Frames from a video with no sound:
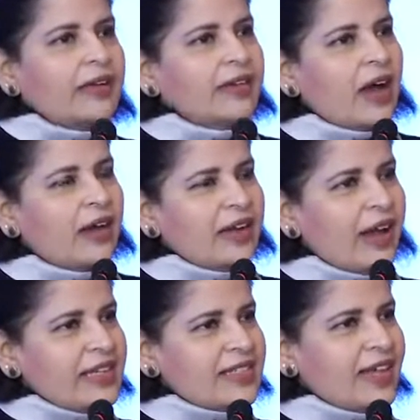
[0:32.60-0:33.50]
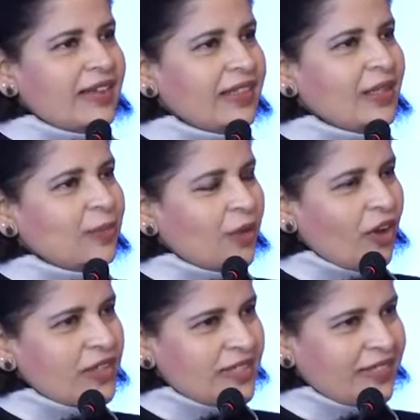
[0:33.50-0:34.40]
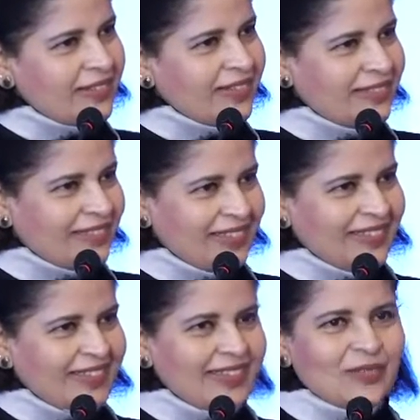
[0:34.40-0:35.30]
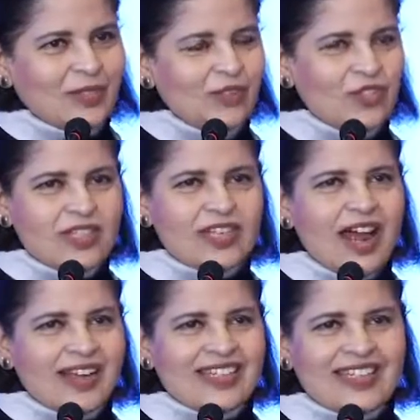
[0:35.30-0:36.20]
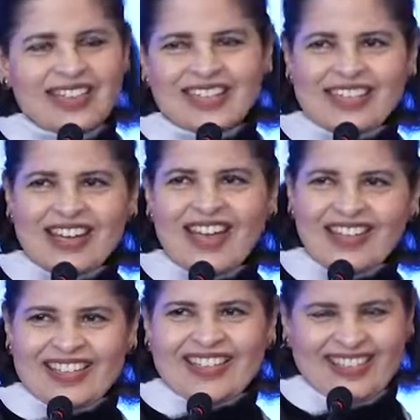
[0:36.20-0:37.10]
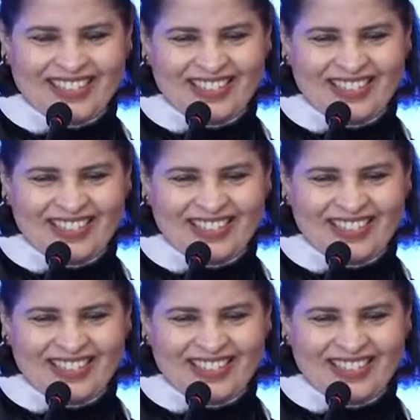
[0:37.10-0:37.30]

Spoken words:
A nice, healthy applause. We've just had tea and snacks.